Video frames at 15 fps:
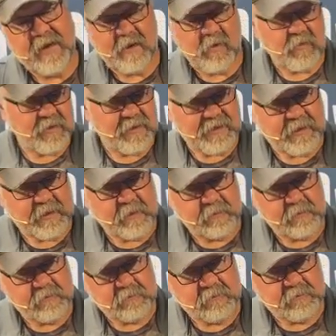My only,
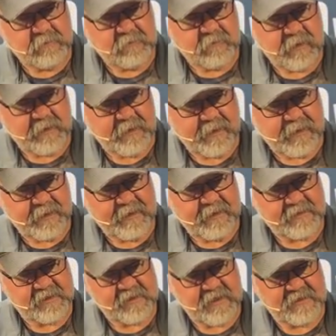I
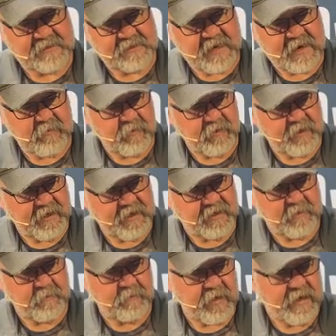guess, and it's not really a
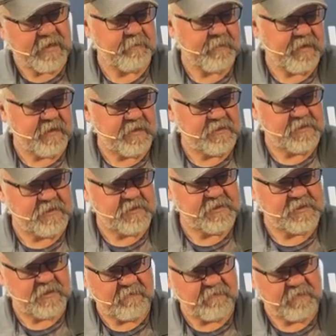complaint because
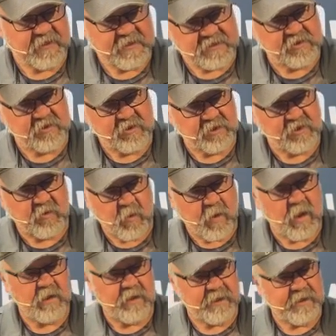the stuff is good
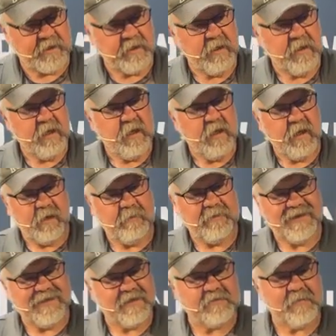quality.
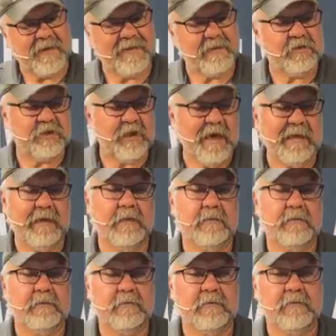It is made in China.
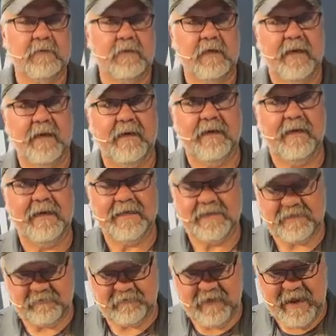And I
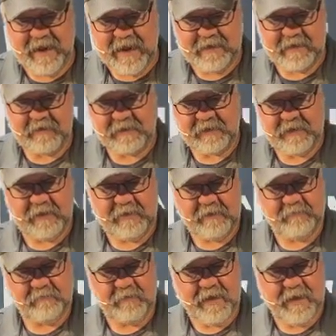guess if I had to
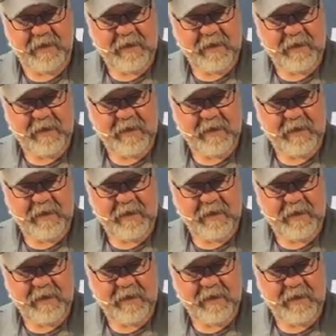say,